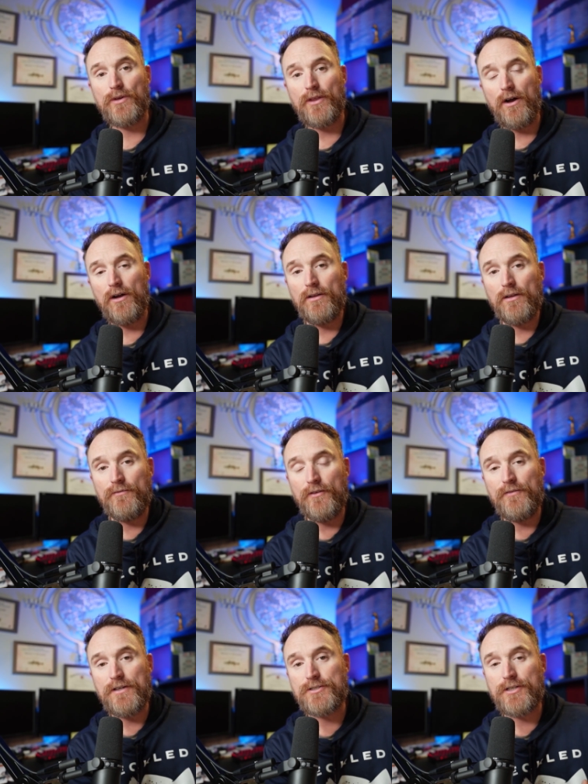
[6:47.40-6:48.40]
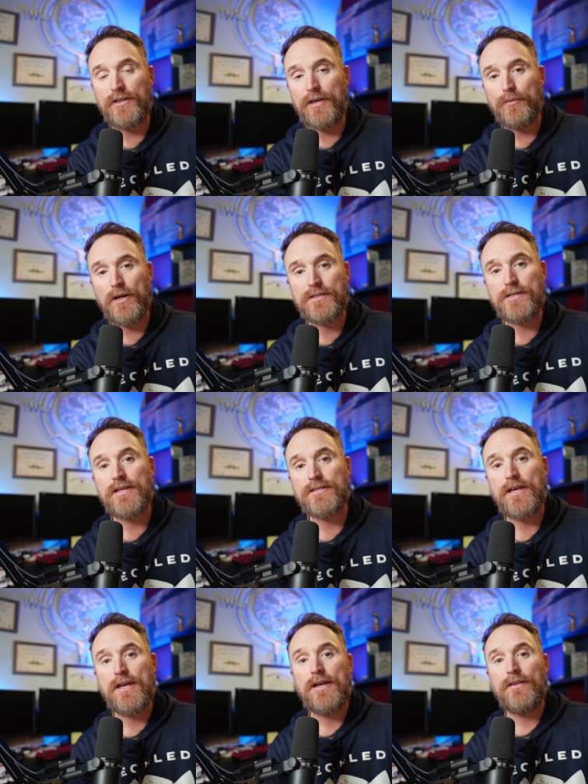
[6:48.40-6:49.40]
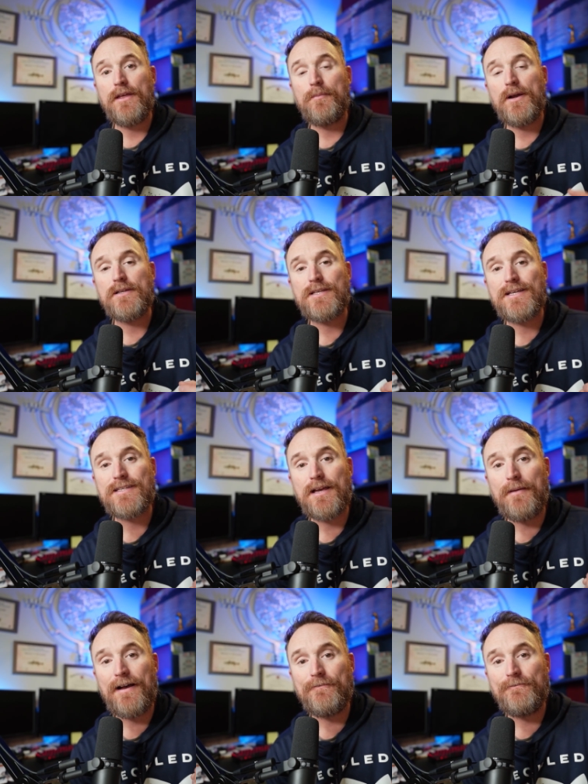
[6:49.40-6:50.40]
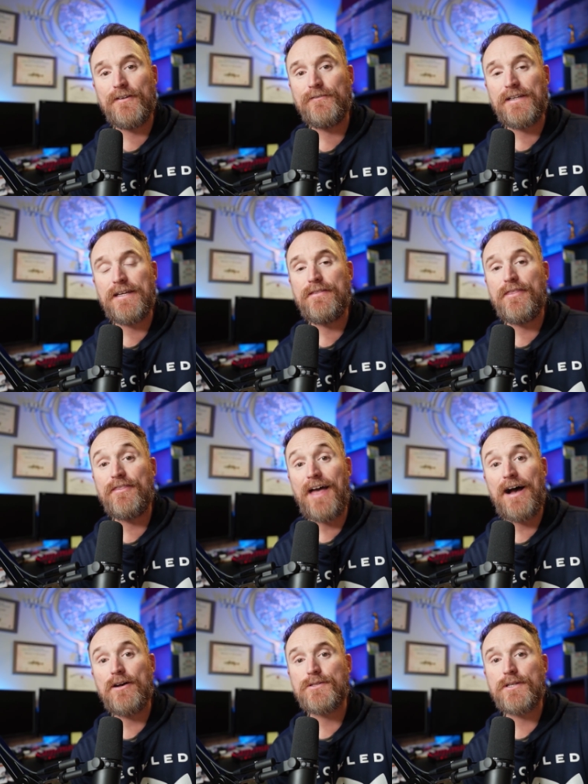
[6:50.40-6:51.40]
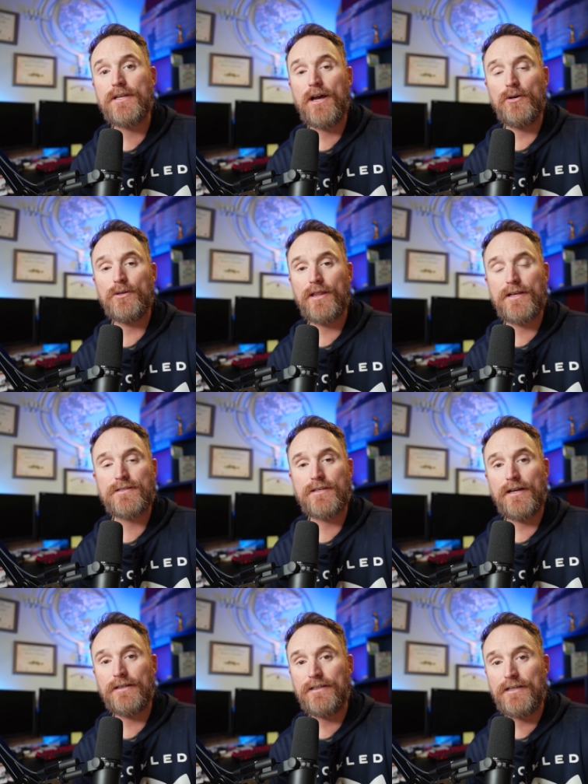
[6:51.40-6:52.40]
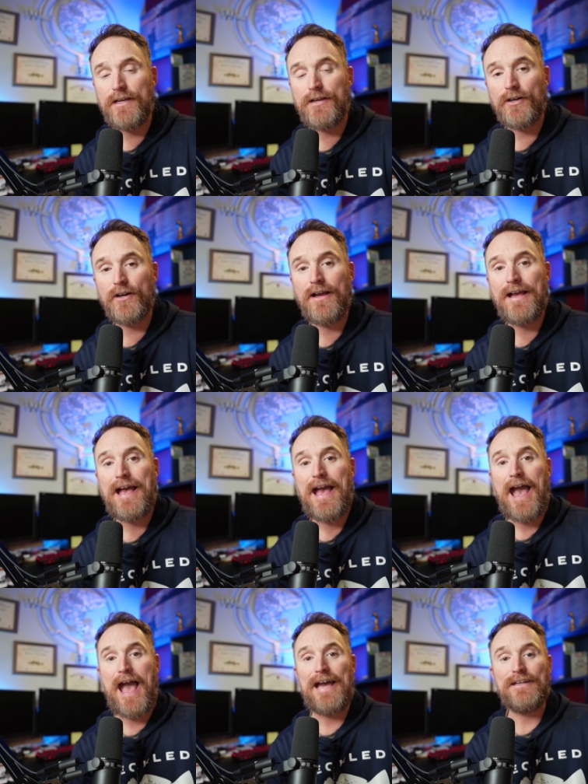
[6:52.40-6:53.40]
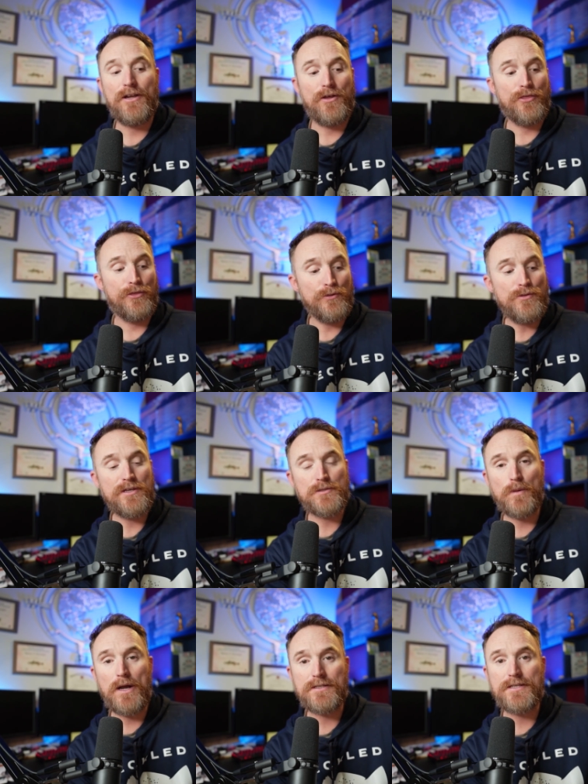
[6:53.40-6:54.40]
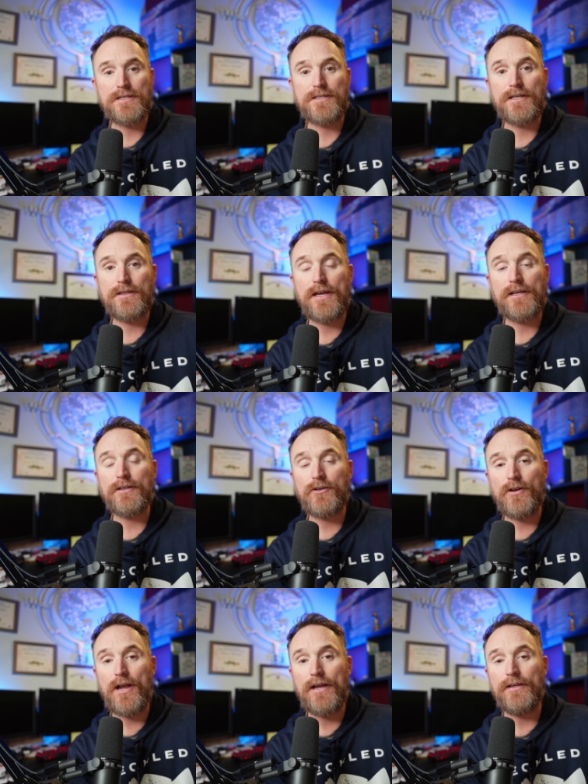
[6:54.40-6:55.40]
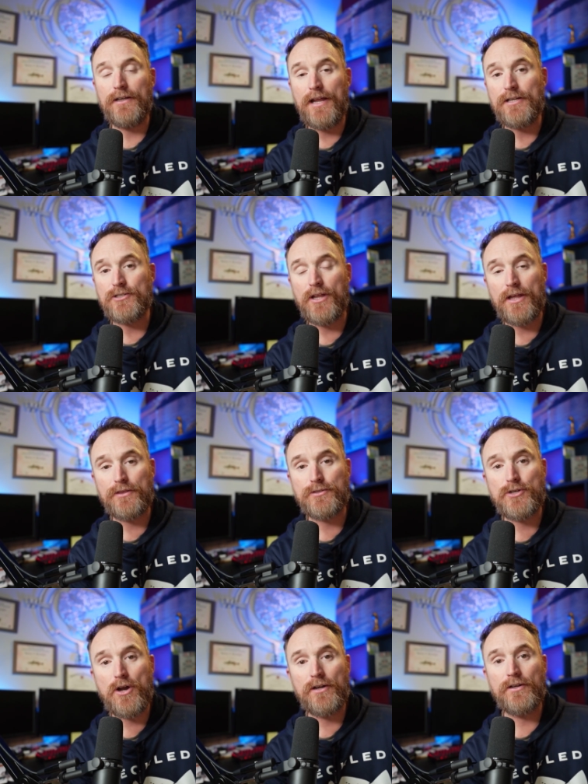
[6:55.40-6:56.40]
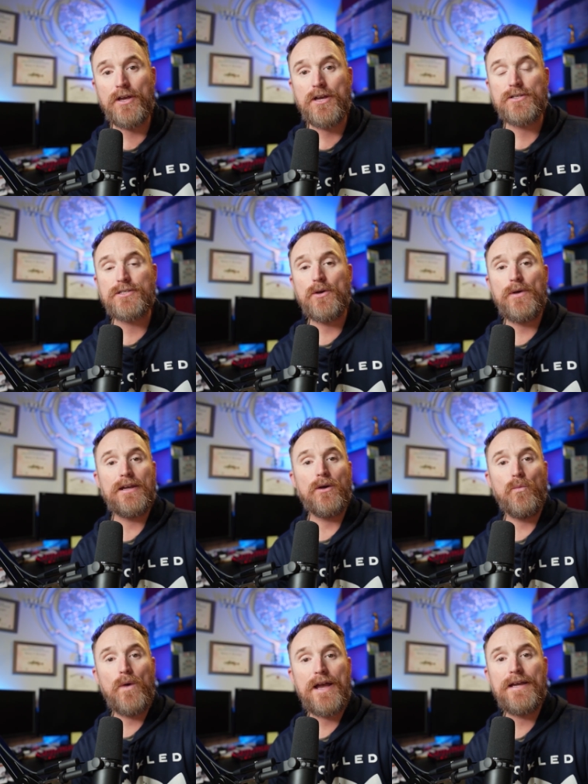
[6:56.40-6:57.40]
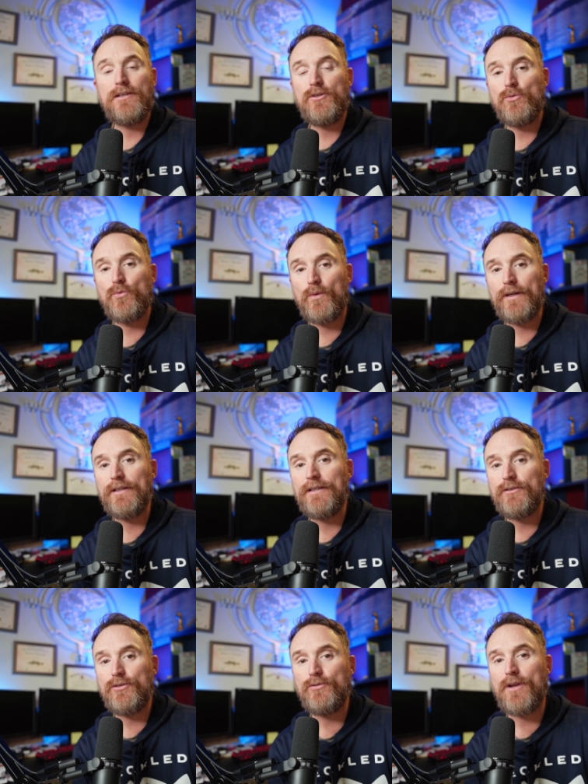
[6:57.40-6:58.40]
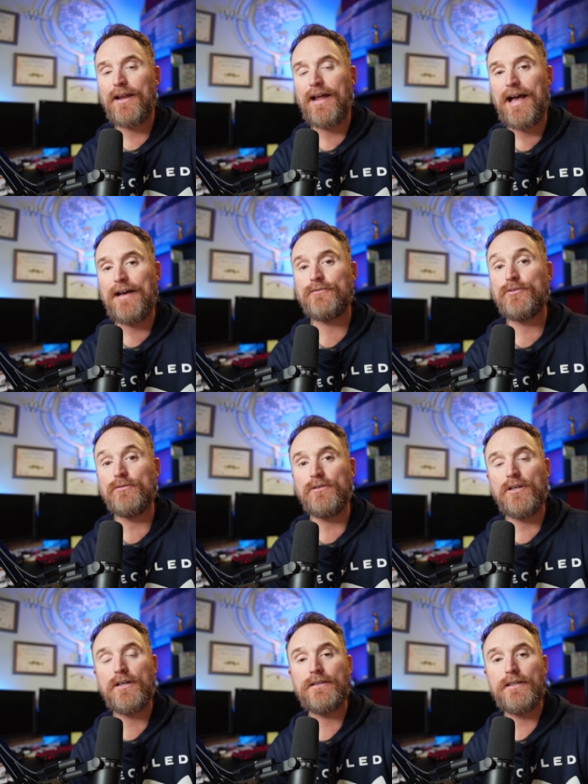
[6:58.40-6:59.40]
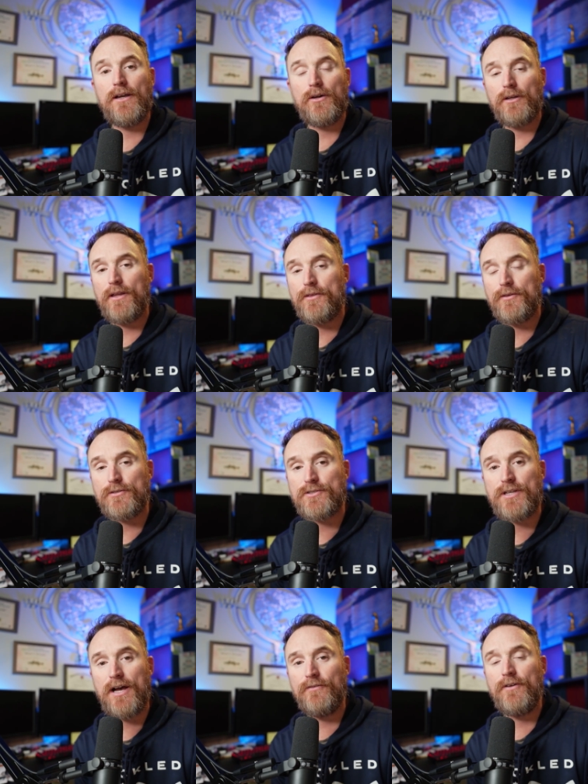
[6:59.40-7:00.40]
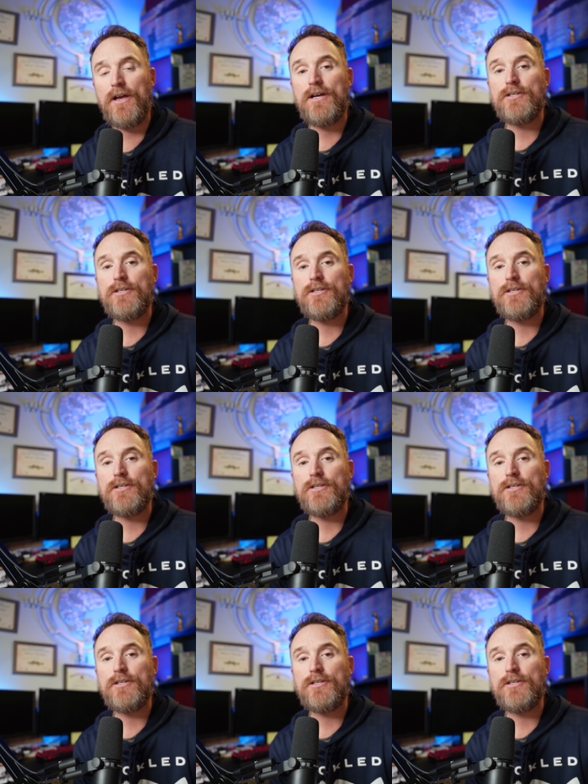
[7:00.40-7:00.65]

with all of the fish that they process. They process about 15,000 otoliths a year and through this processing, they can create an age length chart. So, in a way, you really do not have to look at the otolith yourself